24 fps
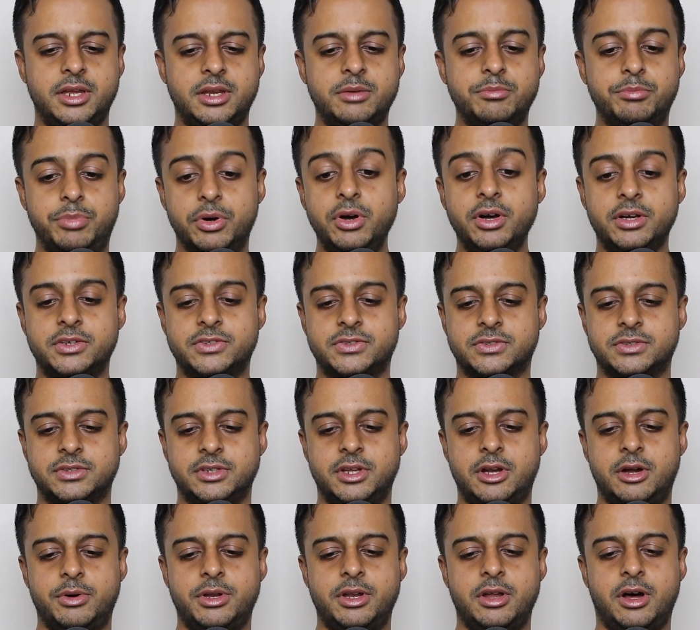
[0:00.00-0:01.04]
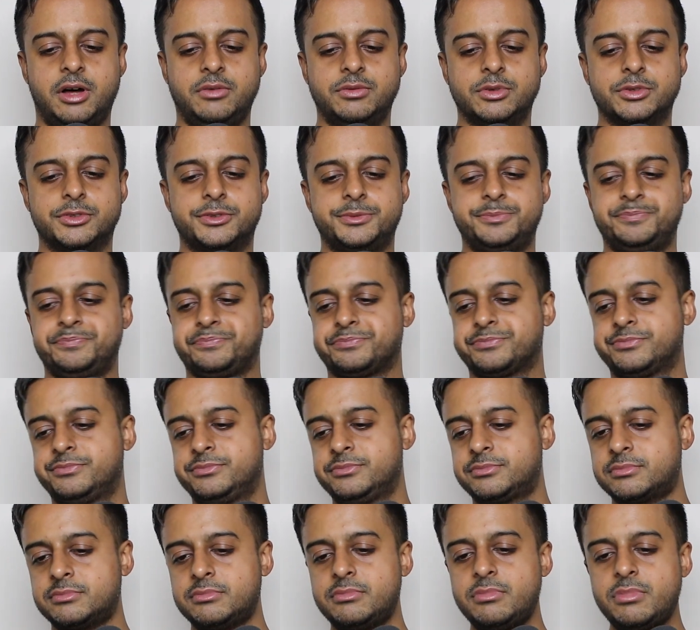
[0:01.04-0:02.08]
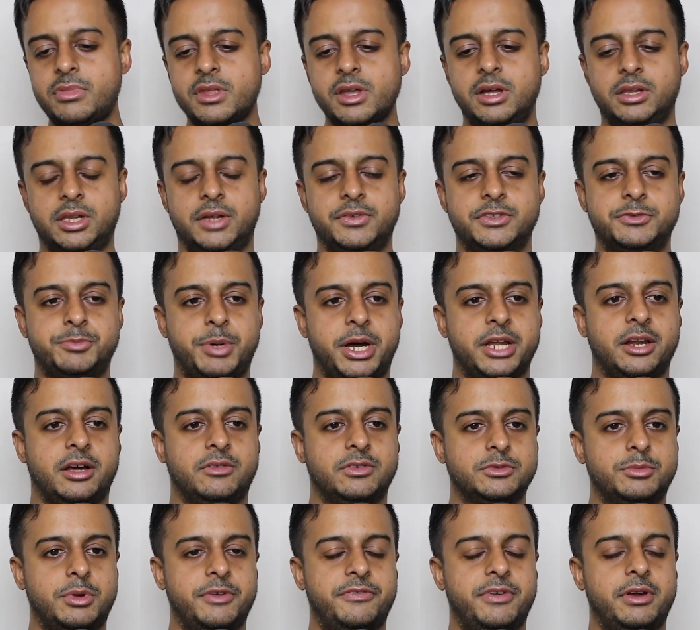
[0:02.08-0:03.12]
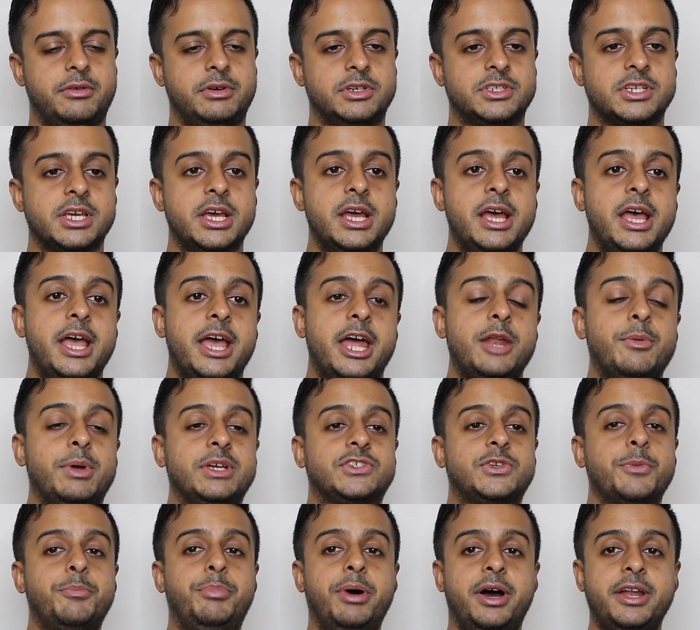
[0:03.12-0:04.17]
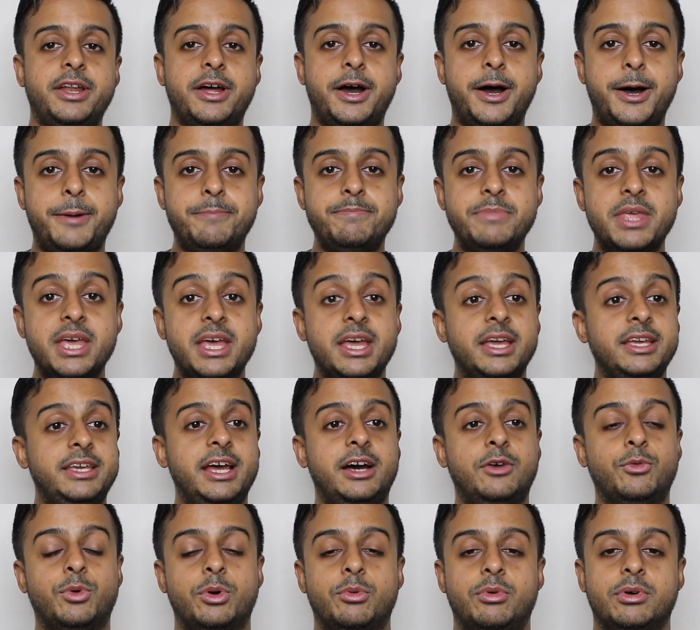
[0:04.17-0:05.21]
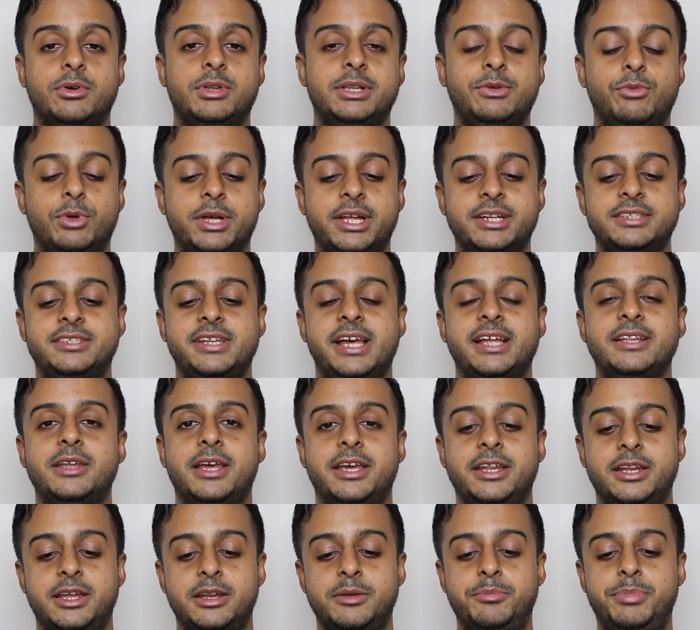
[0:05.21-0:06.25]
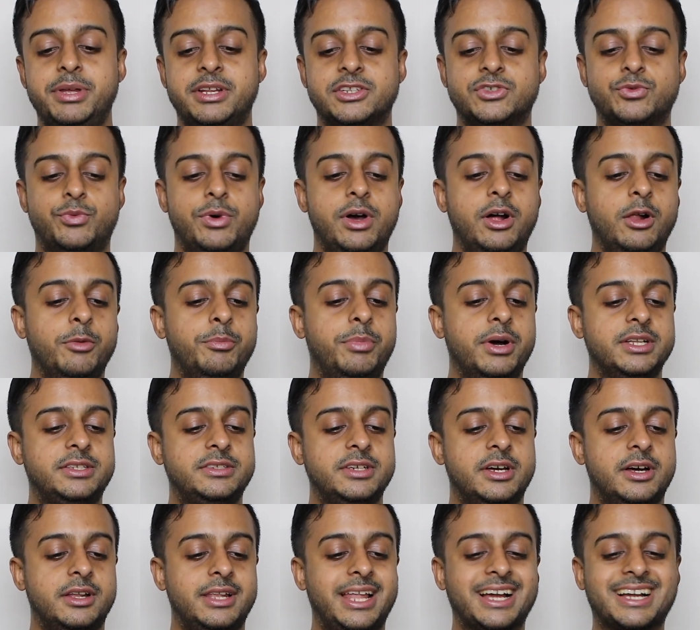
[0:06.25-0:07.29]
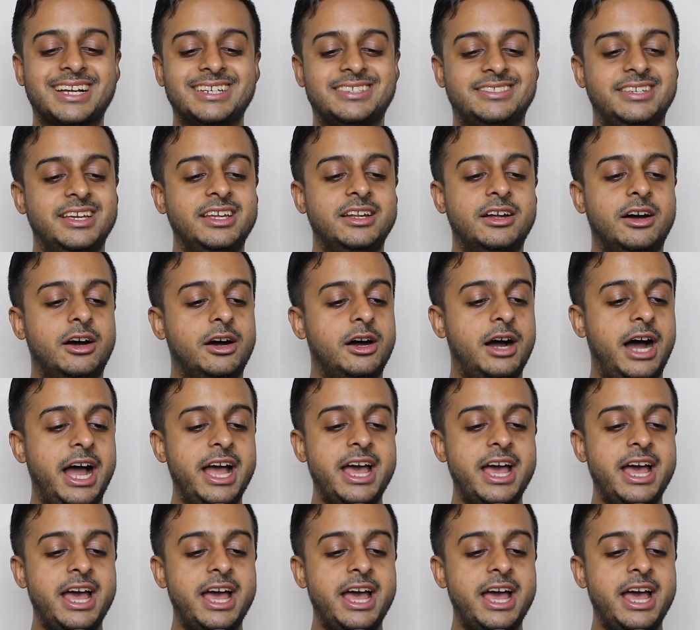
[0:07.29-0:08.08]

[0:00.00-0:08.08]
books, you know, in novels. I love spy novels, my favorites. Anyway, so we'll get into that in a bit as well. But like I said, we're